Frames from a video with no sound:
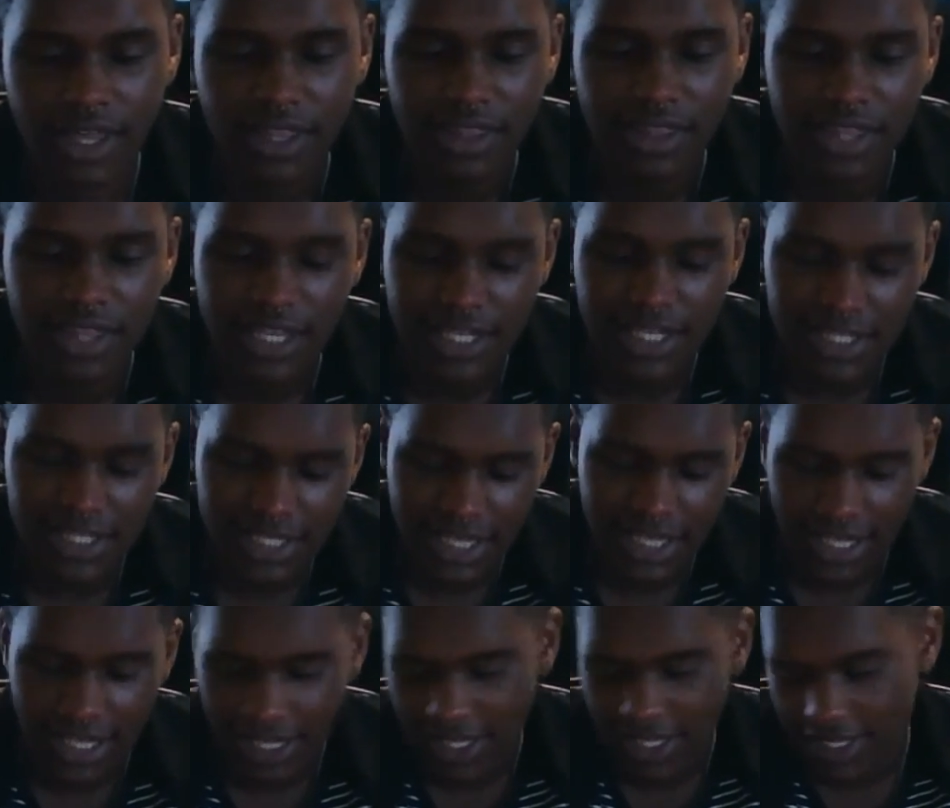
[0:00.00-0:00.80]
This
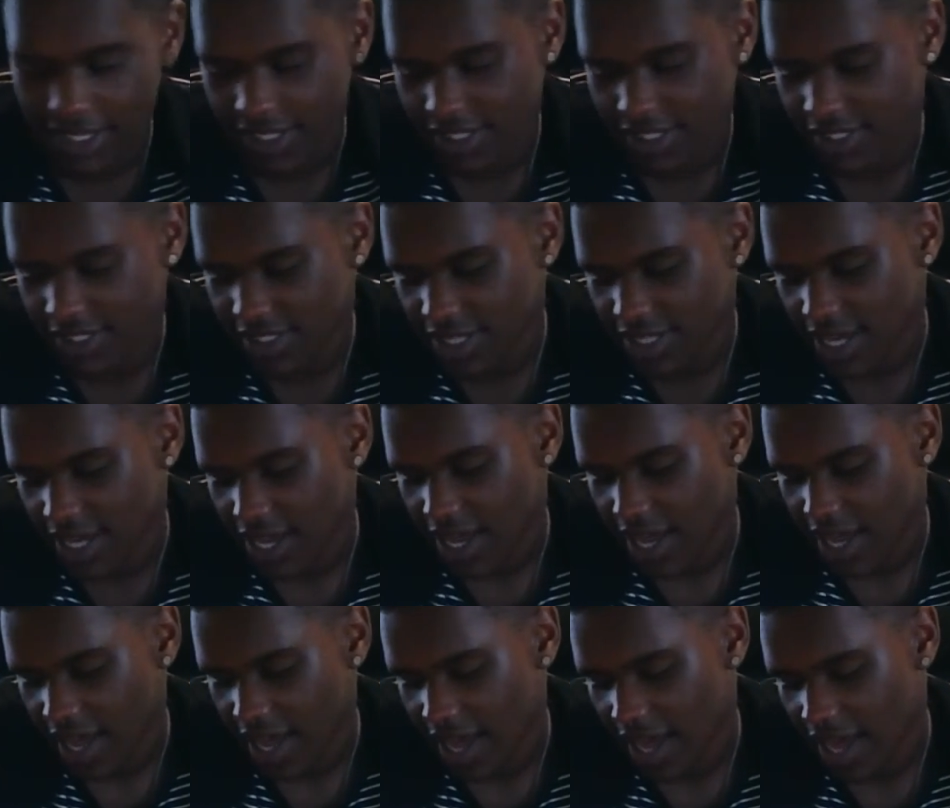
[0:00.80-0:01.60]
is
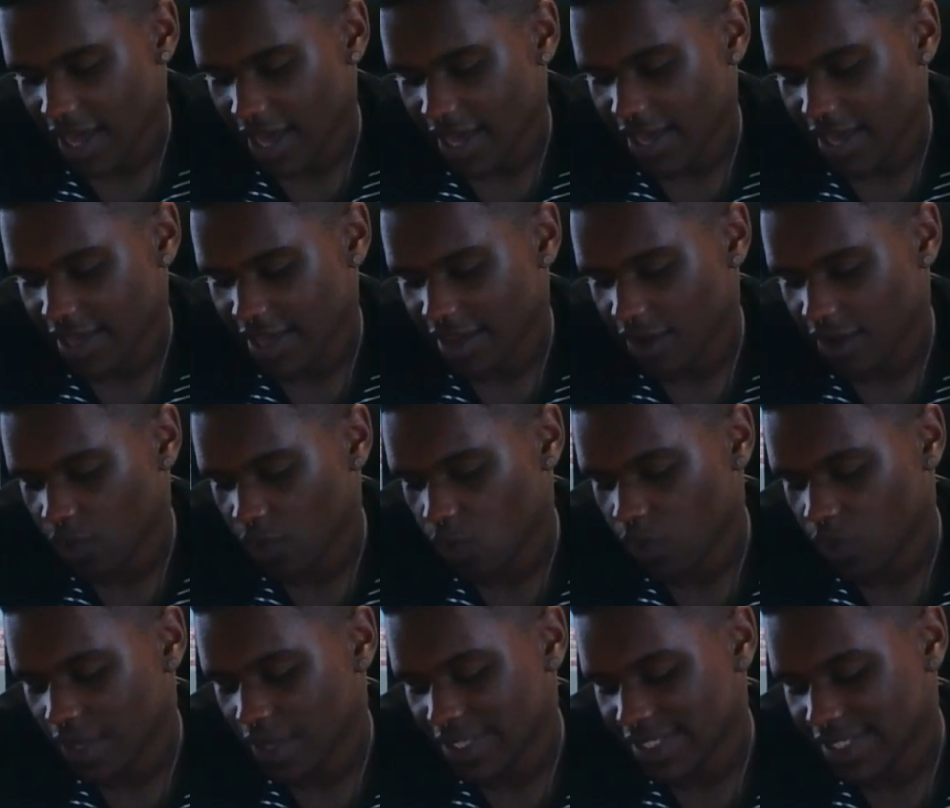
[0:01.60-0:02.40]
a
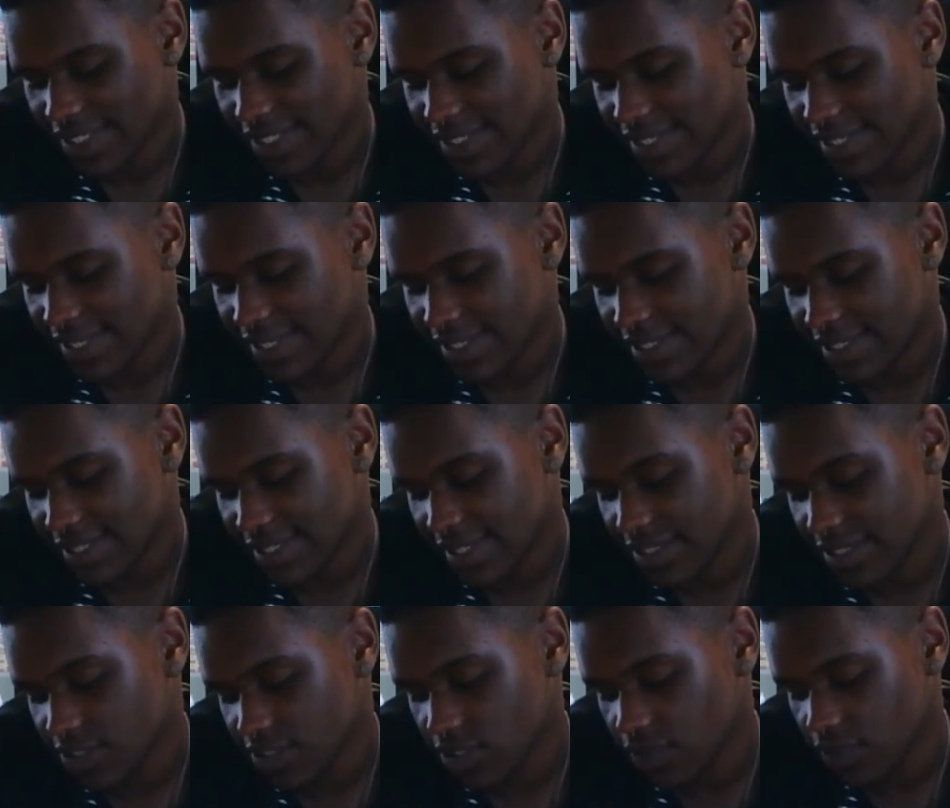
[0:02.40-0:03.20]
1
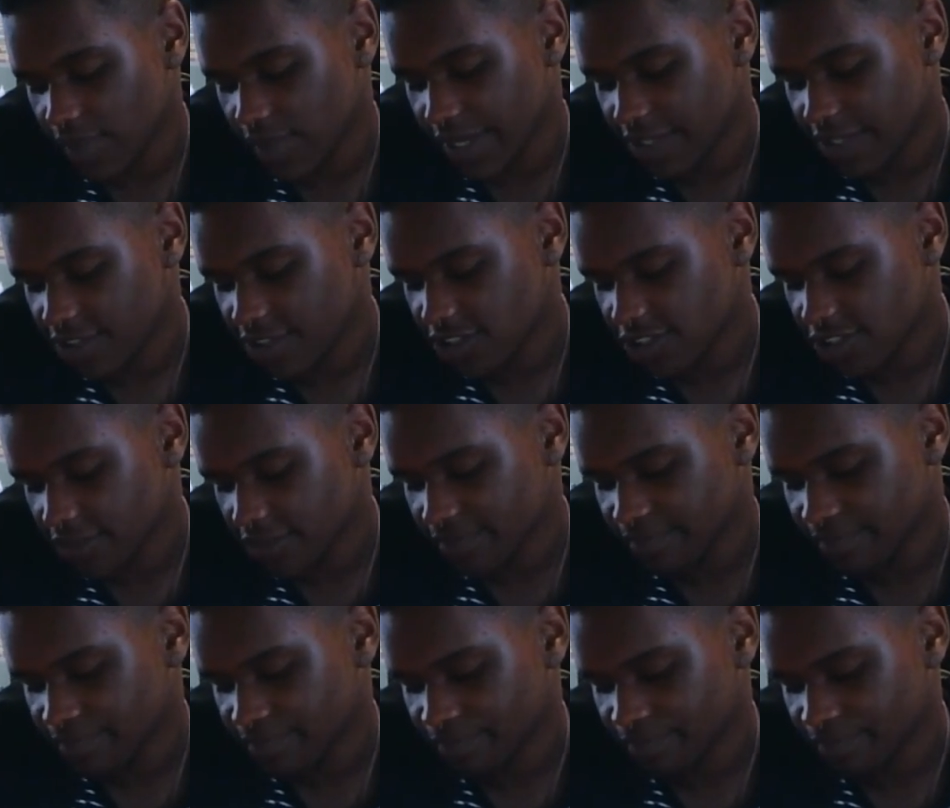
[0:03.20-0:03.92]
cc syringe.